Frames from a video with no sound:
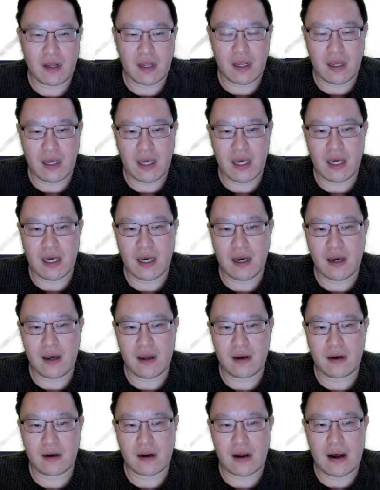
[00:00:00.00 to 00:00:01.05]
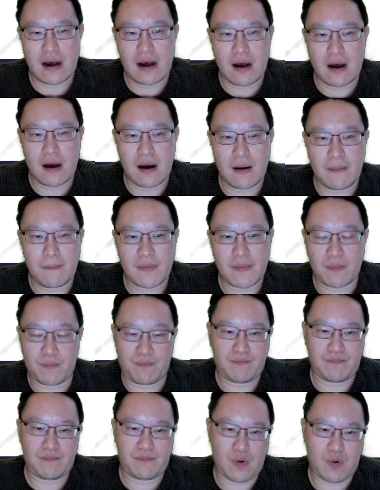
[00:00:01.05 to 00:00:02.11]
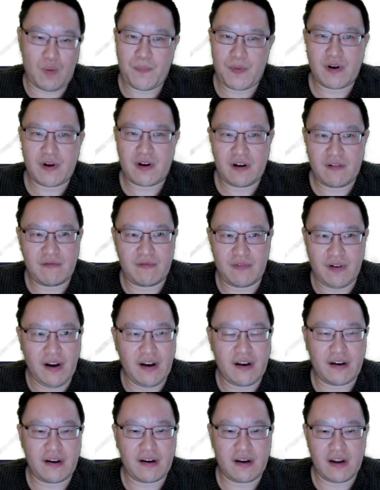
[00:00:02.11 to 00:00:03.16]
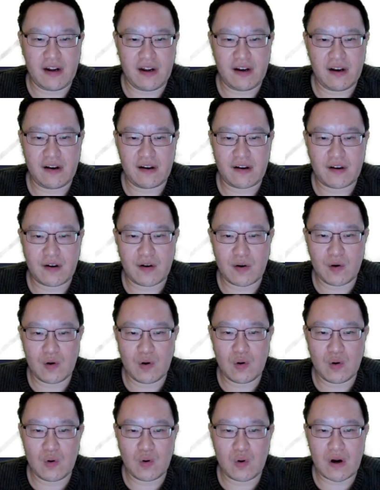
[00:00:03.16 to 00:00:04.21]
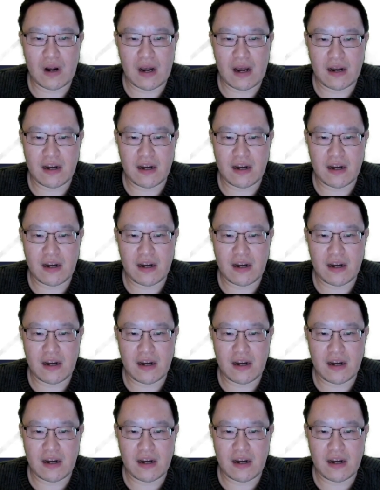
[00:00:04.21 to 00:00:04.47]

and the purpose of this is to